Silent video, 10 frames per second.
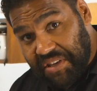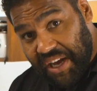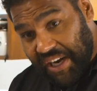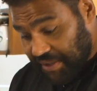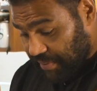
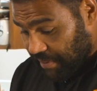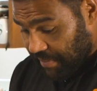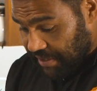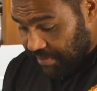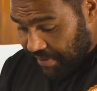Garnish with a
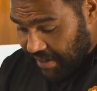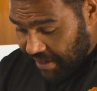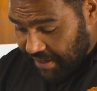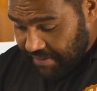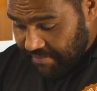bit of spring onion